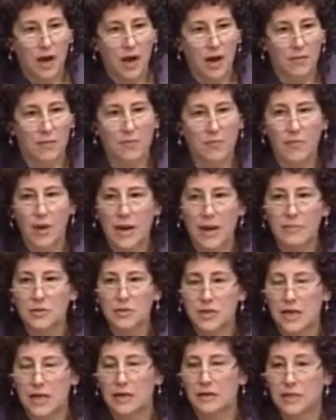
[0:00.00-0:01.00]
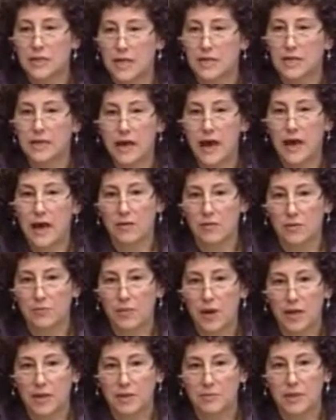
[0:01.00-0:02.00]
maps that are taken out of the
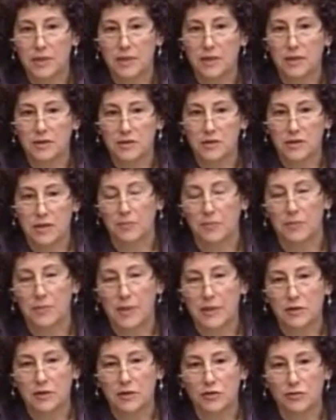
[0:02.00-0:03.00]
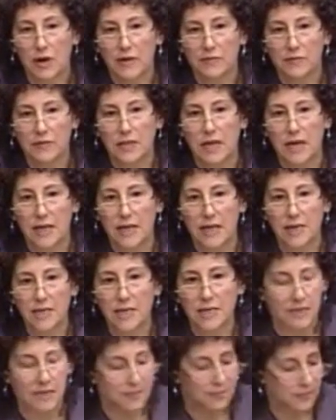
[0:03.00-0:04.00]
Polymet Supplemental Draft
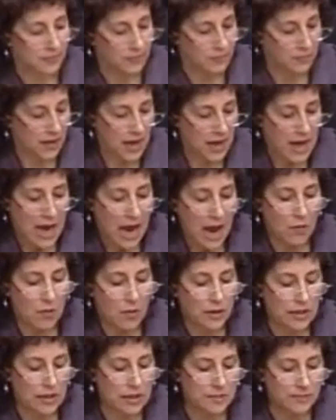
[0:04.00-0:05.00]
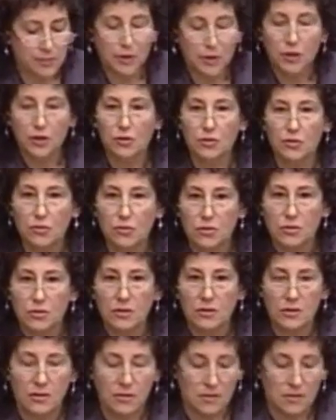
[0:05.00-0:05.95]
EIS. And what this blue